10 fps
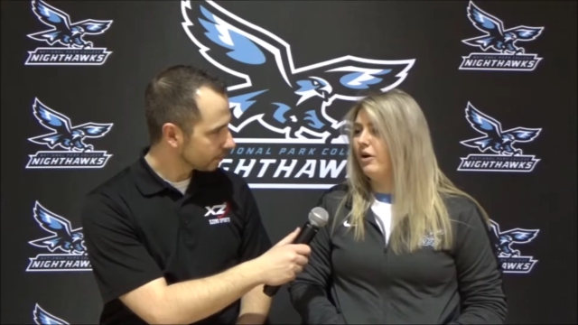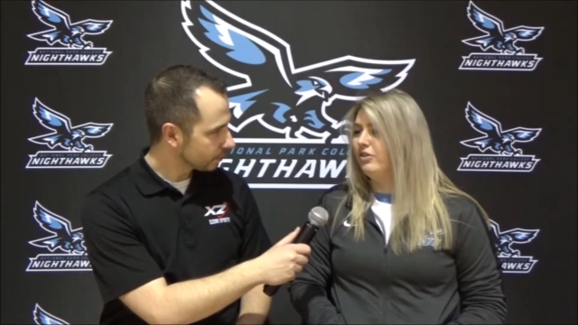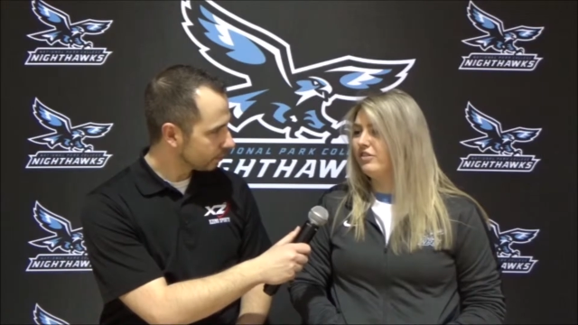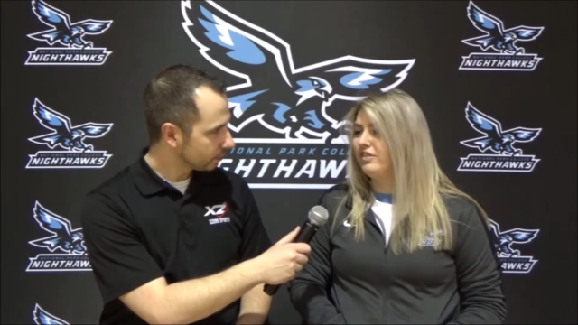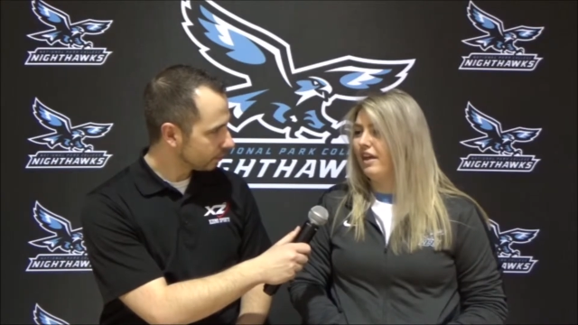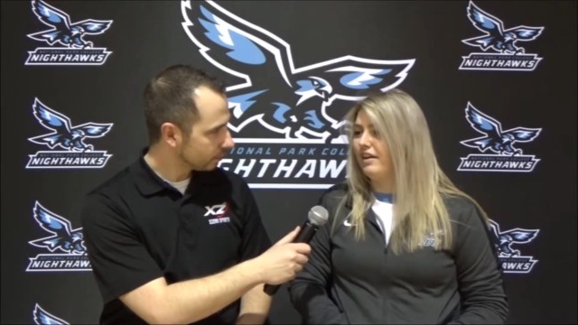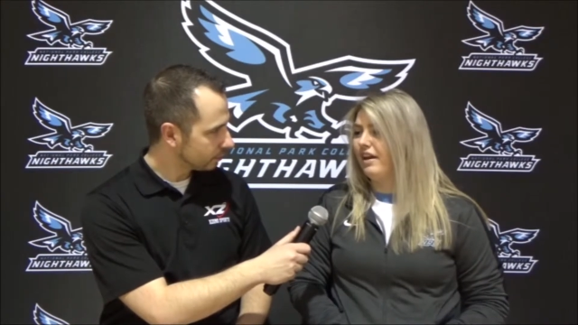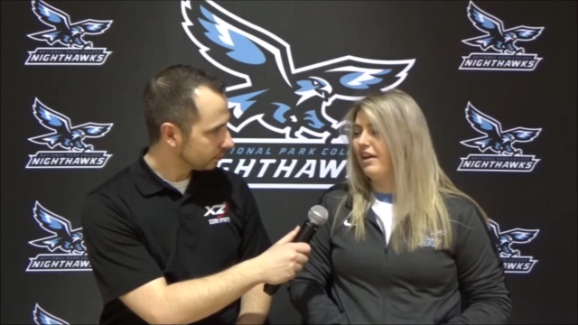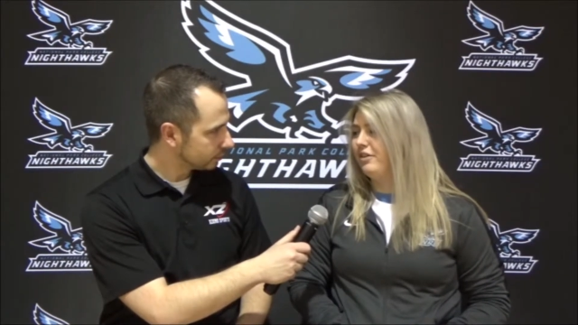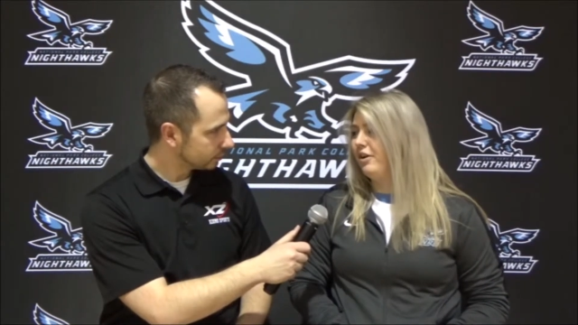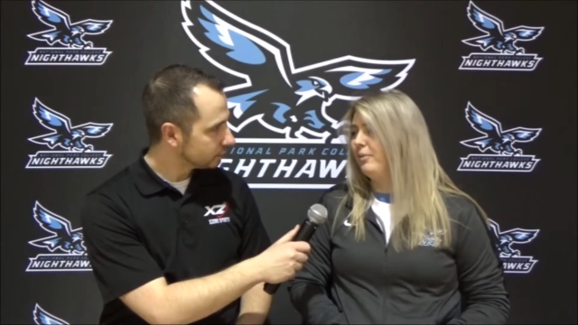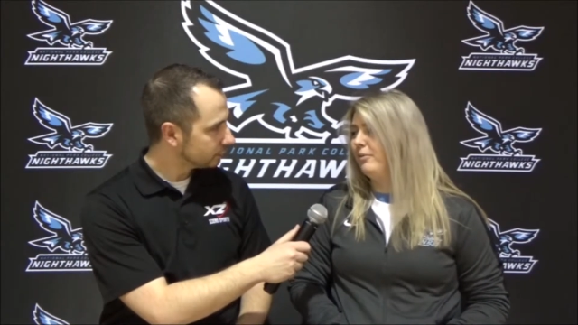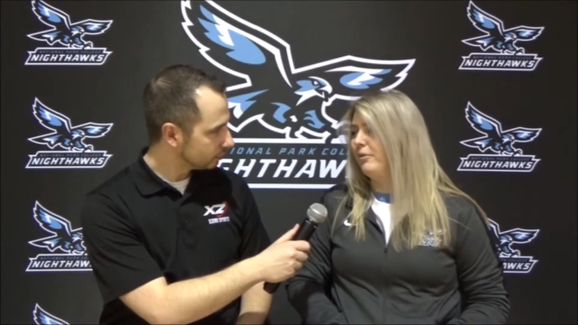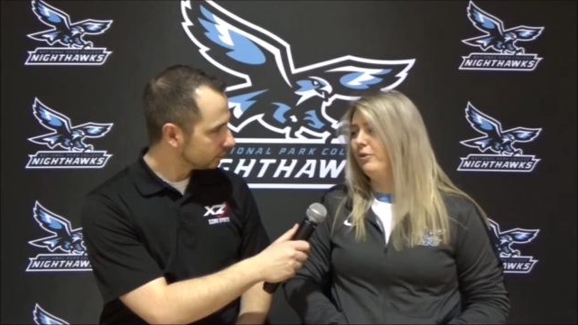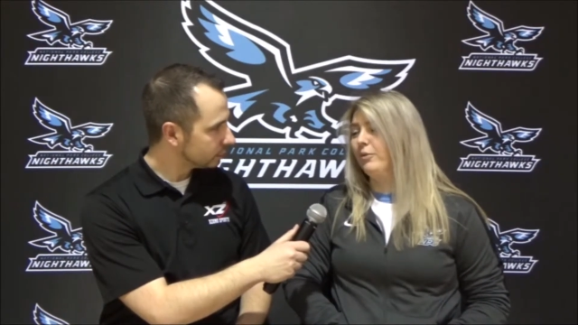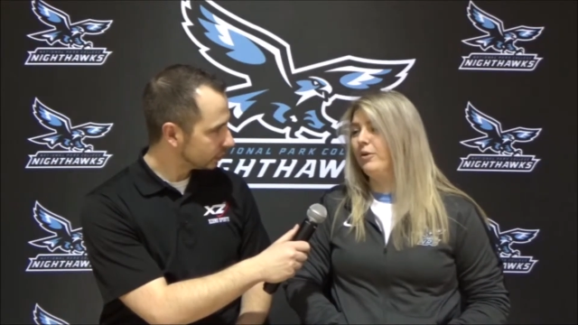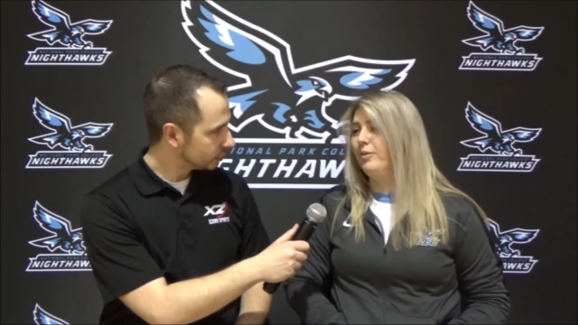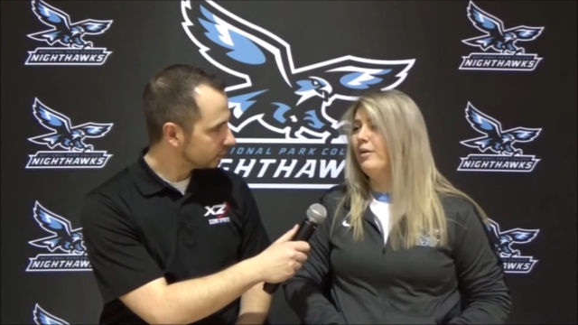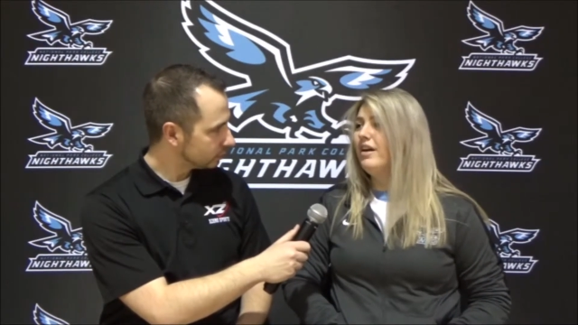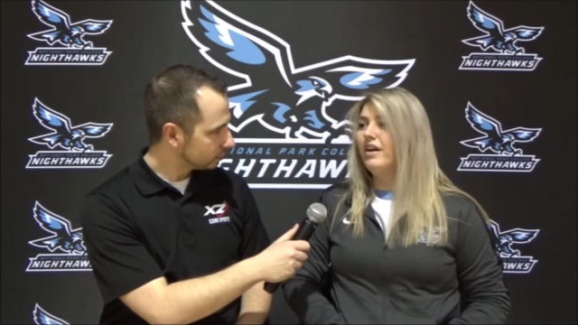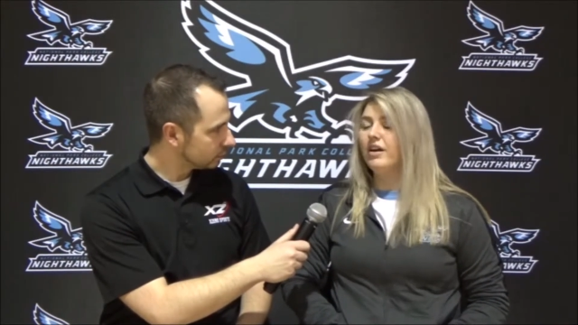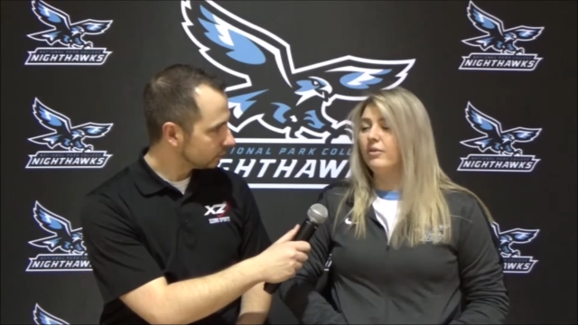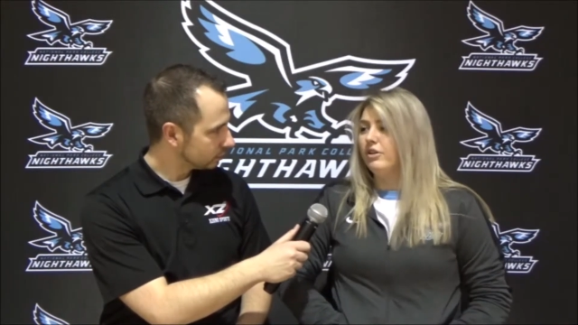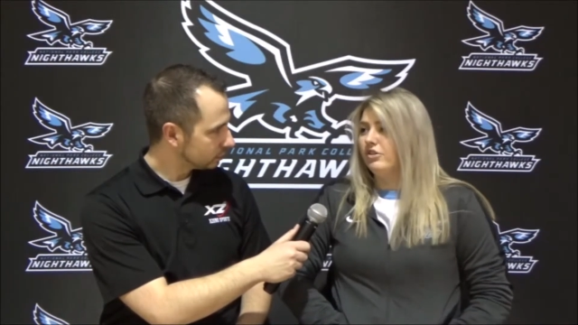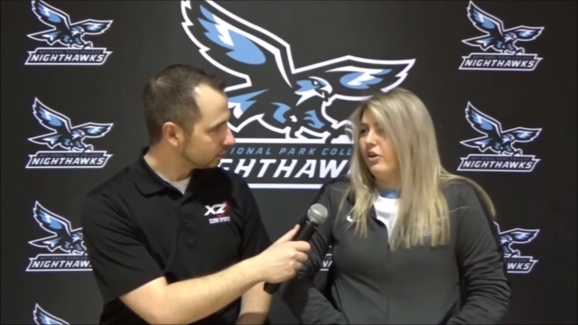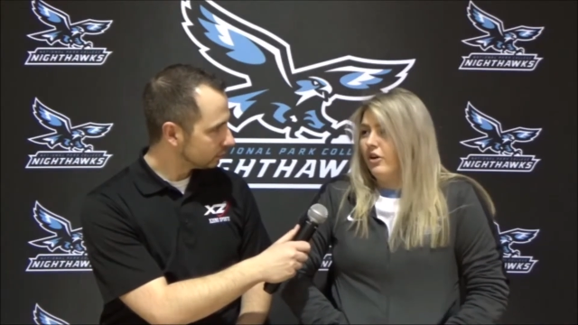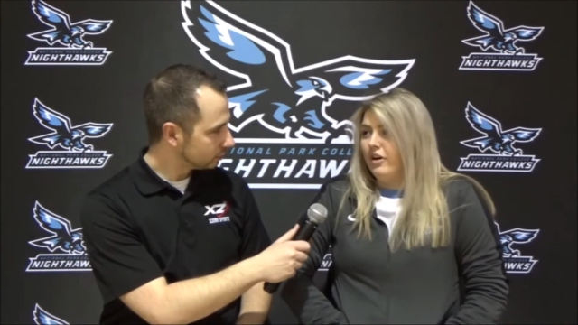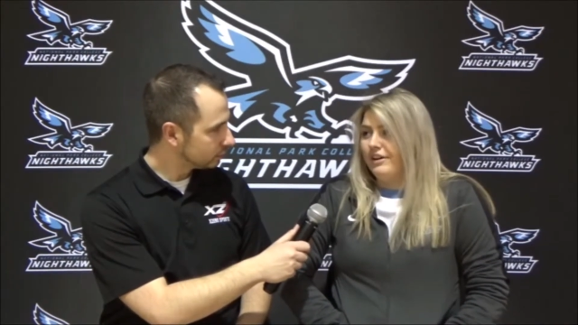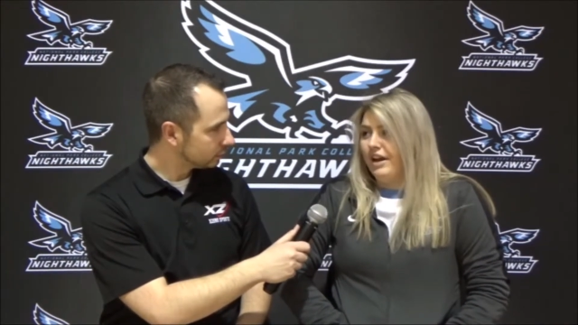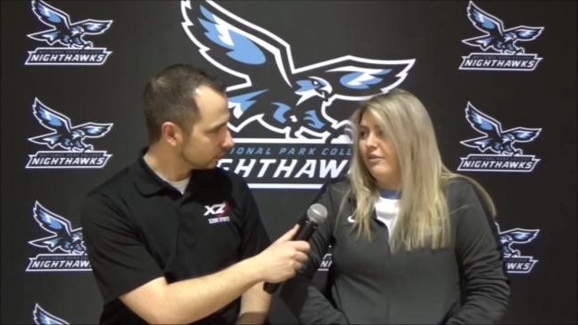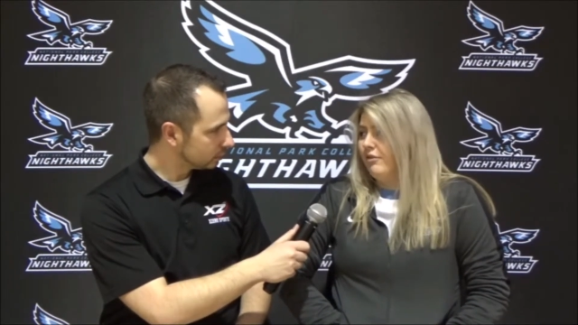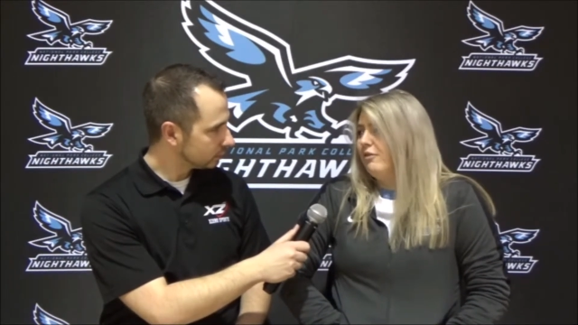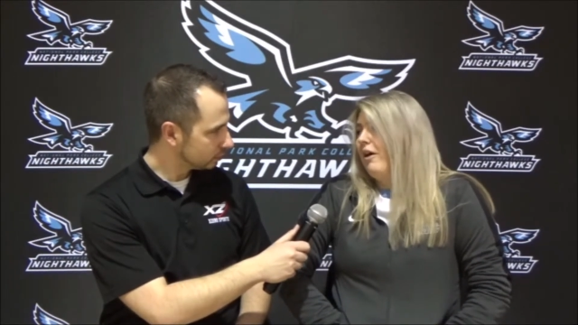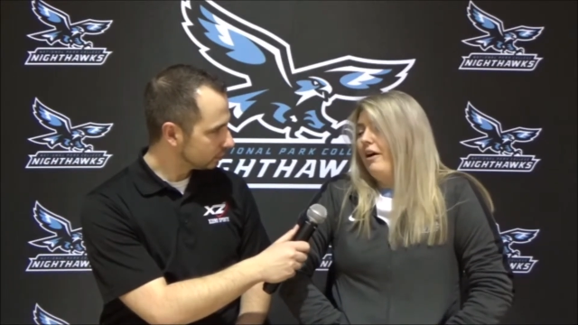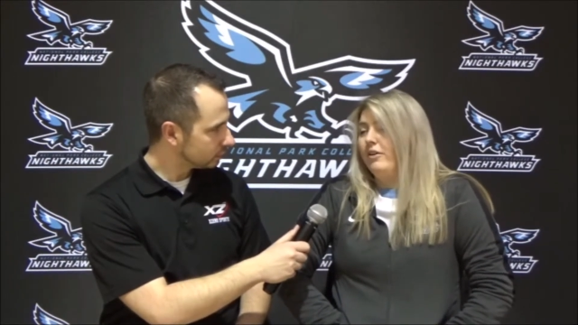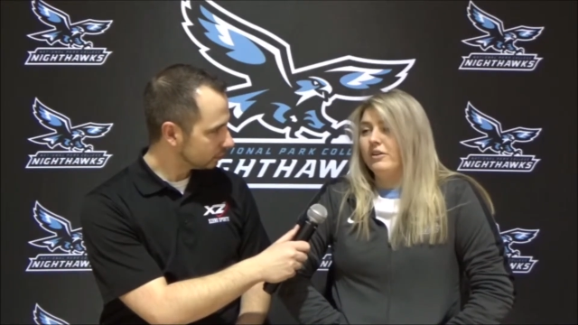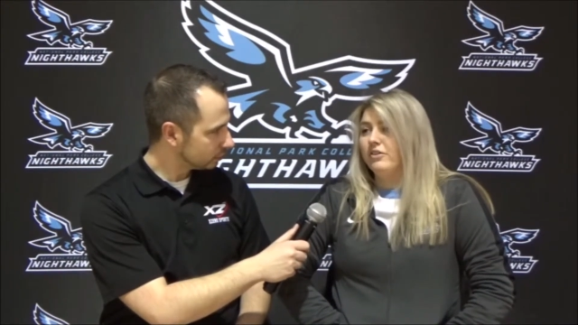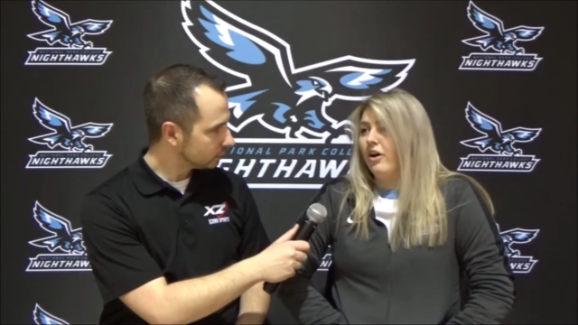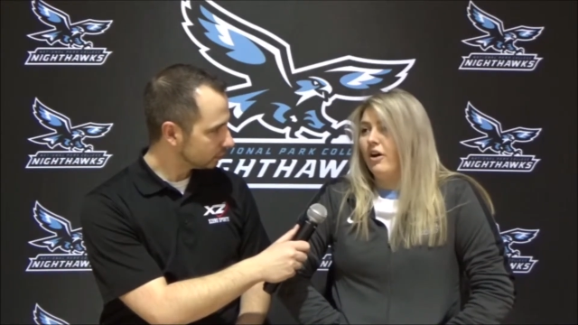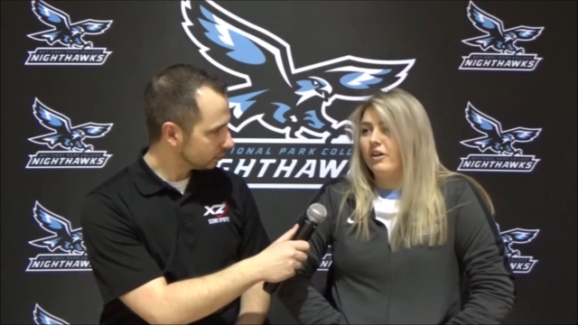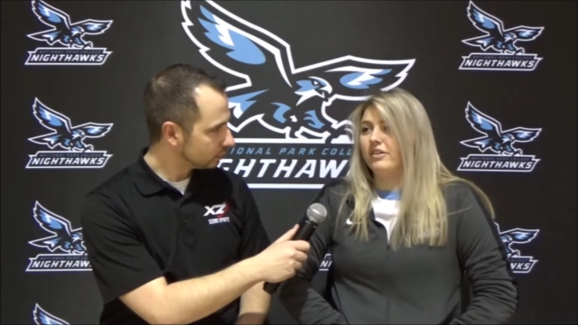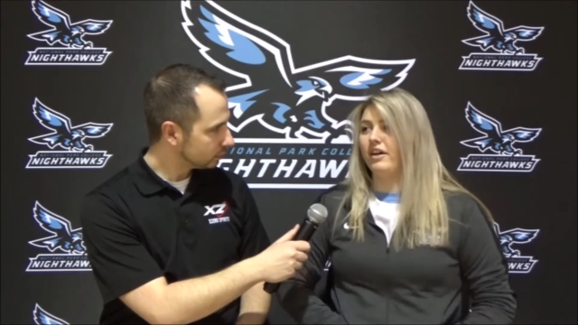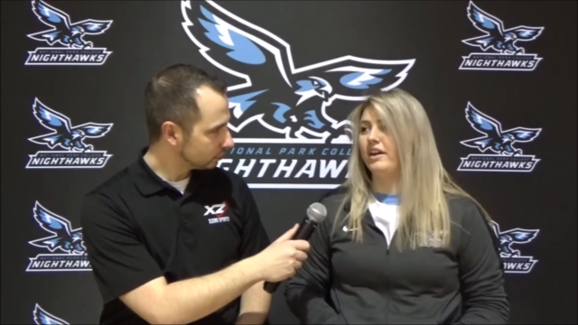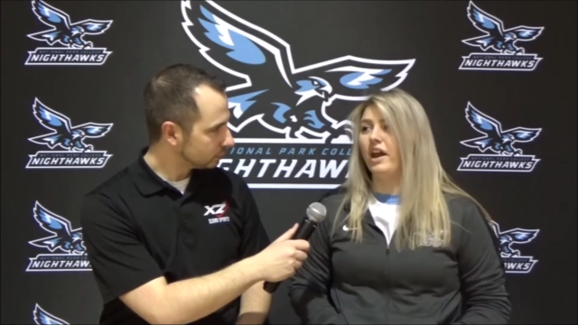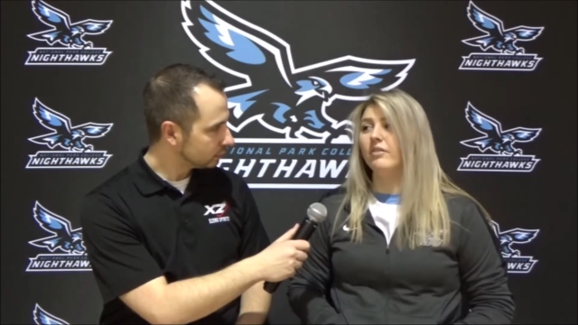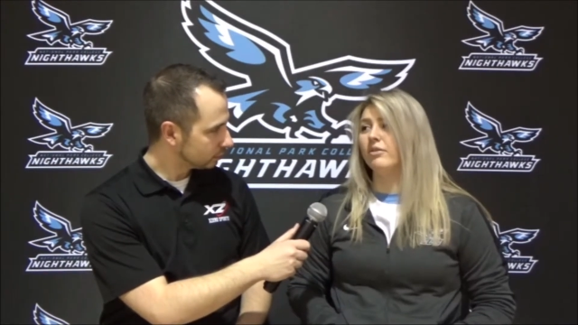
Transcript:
Speaker 1: we all just like gathered up in one room and we just all hung out for a while and talked like